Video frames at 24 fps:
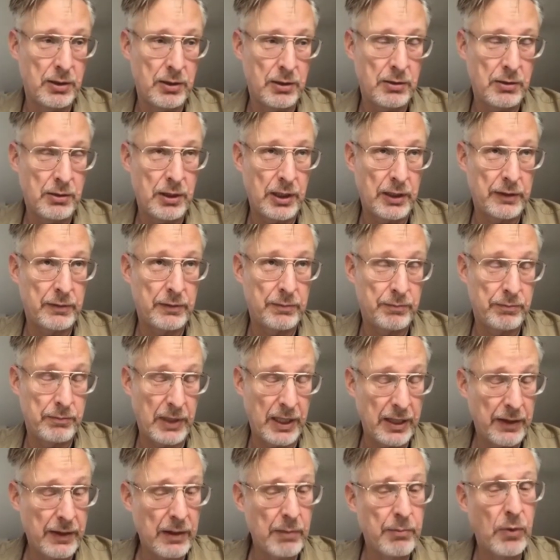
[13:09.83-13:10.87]
But, but at
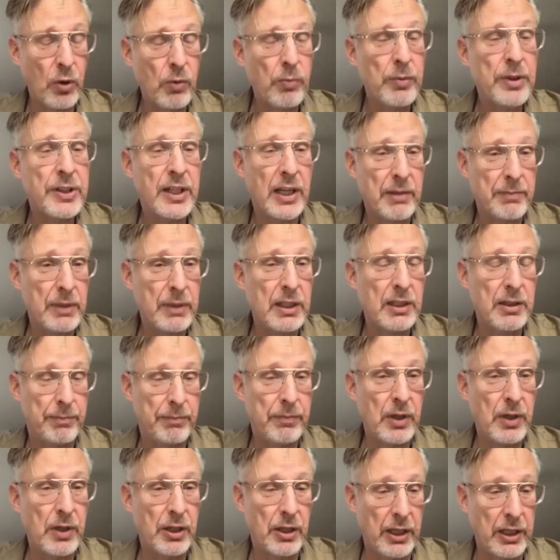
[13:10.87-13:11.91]
the moment, I'm in
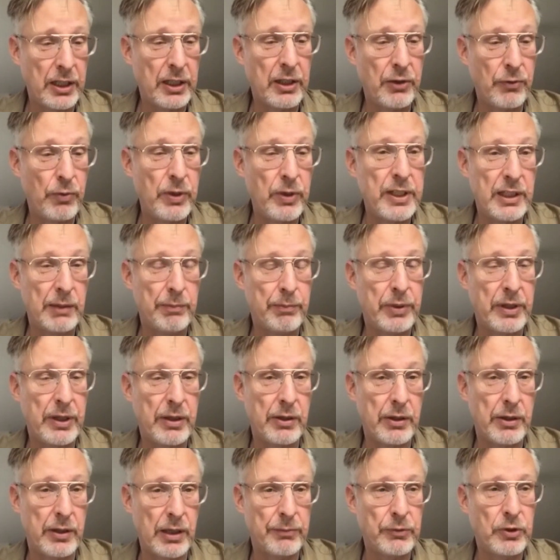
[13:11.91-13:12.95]
a, in, in a reading
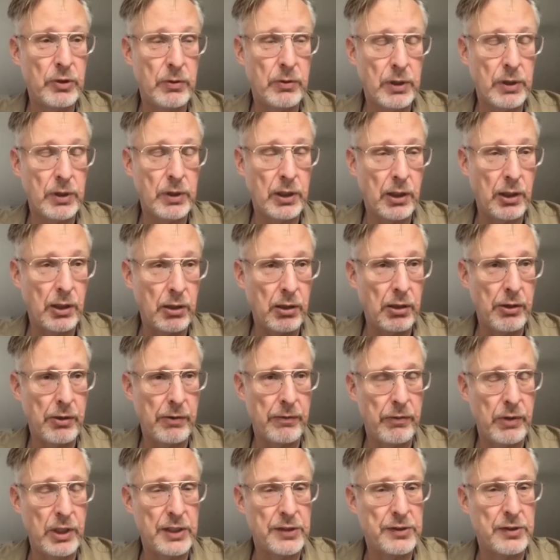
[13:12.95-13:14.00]
period. I'm doing a lot of
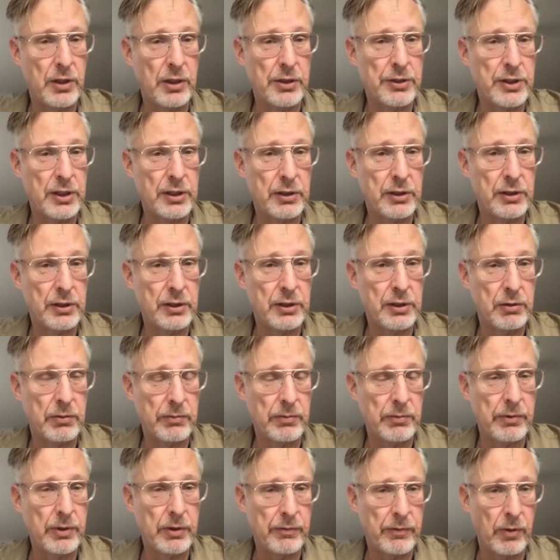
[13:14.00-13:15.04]
research into
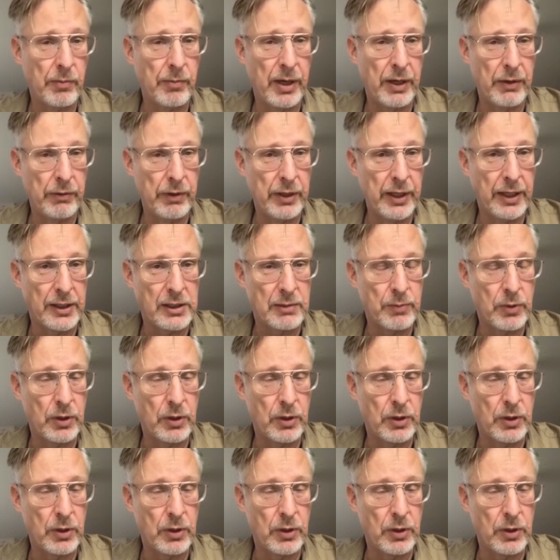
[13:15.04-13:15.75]
for my next book.